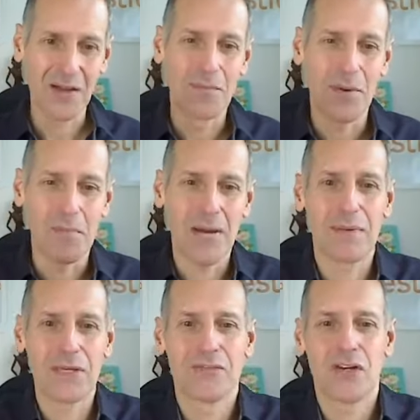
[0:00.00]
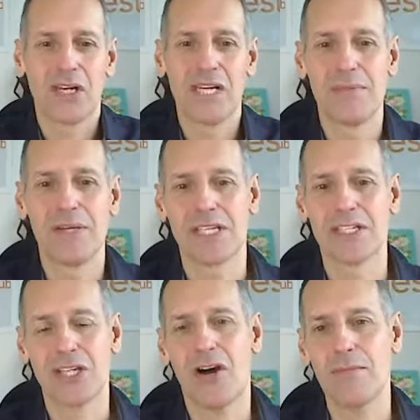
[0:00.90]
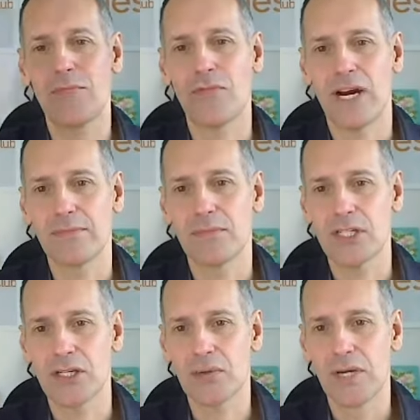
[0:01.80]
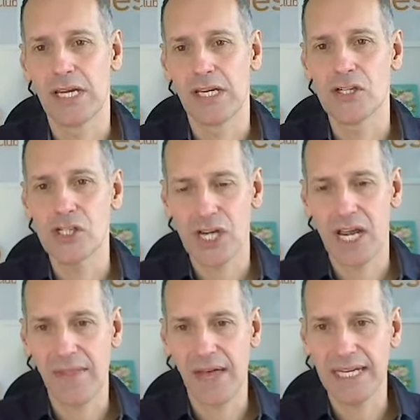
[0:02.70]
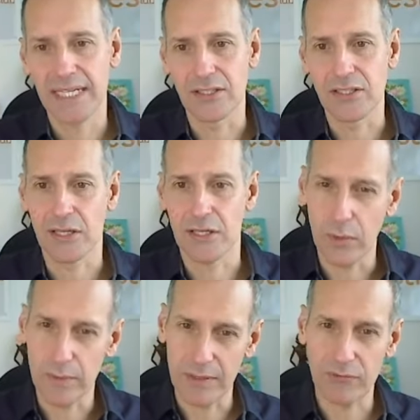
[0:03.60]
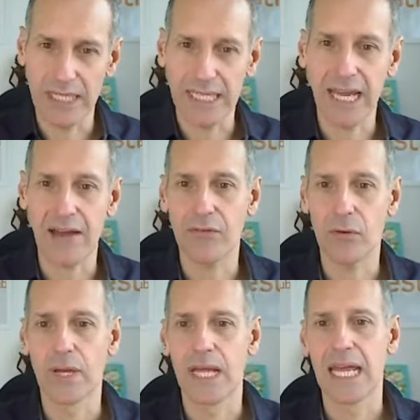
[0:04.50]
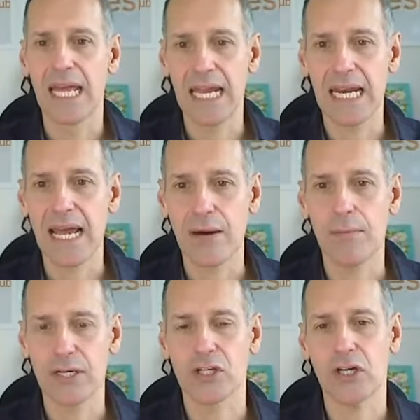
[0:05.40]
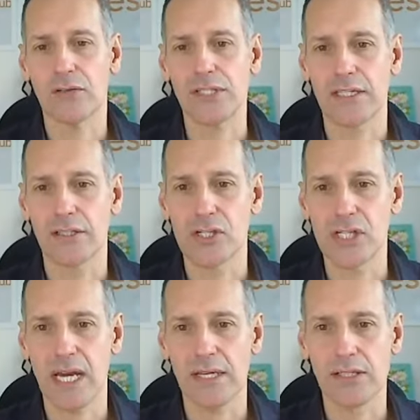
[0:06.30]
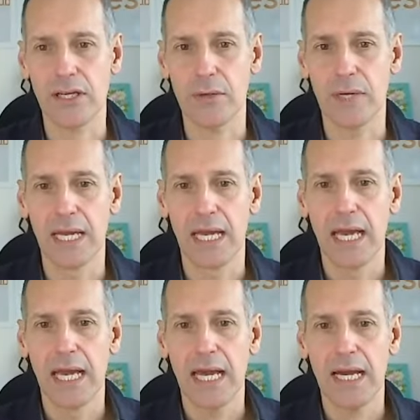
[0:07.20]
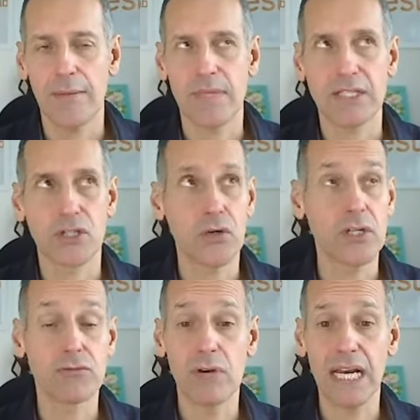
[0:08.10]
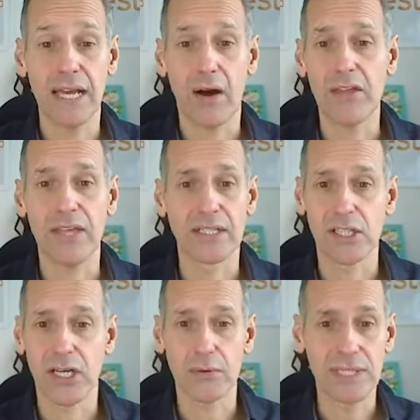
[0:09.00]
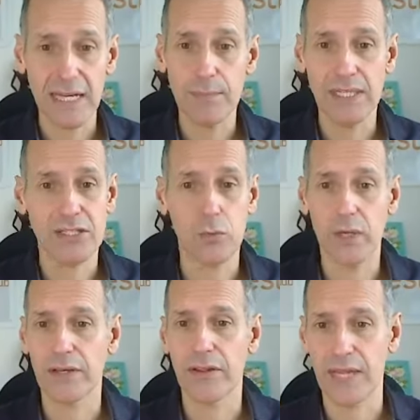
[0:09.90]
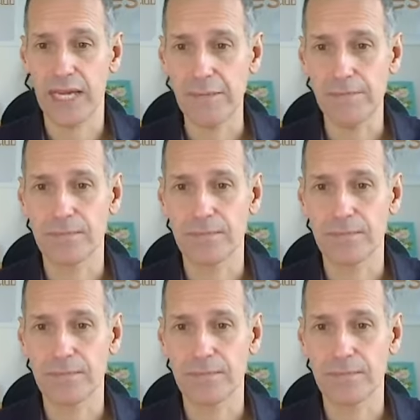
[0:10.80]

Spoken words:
but maybe you've got a limited time frame to share that in. So you want to be really careful in how much content you share. So it's a choice, really, I think, to go deep into one thing.